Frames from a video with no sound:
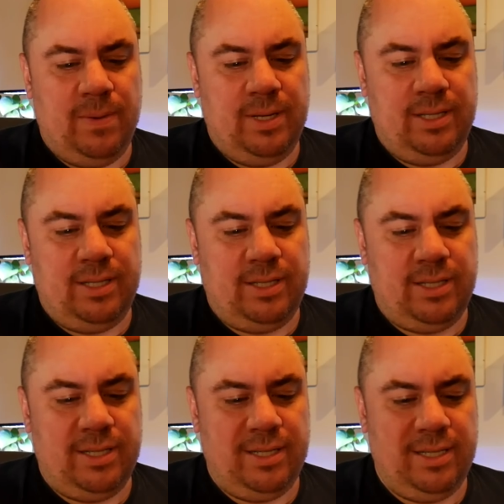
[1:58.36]
which
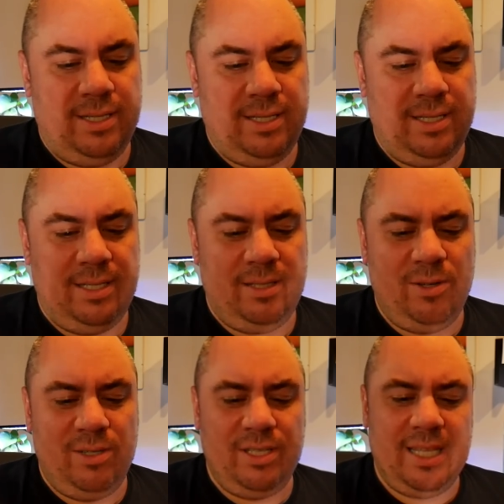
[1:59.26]
is
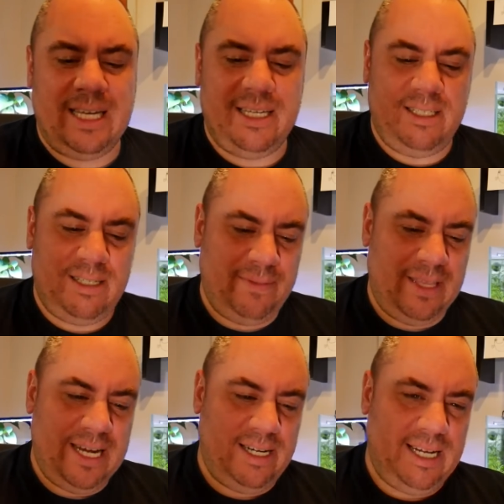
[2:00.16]
not as thick as some of
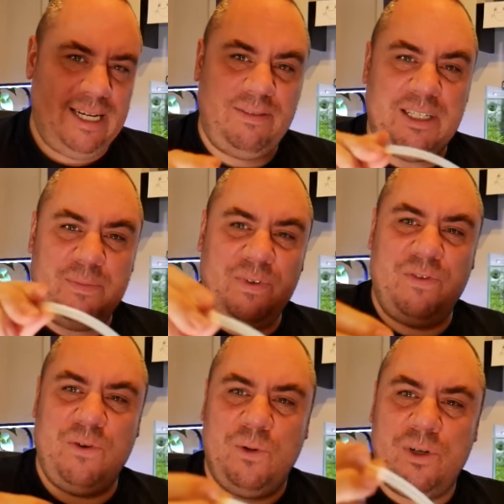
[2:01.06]
the airline I've seen
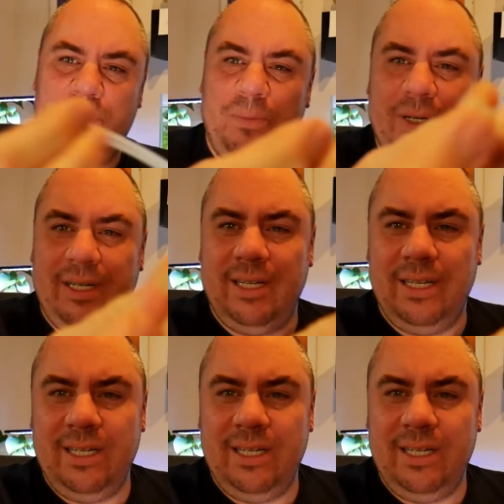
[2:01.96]
before, but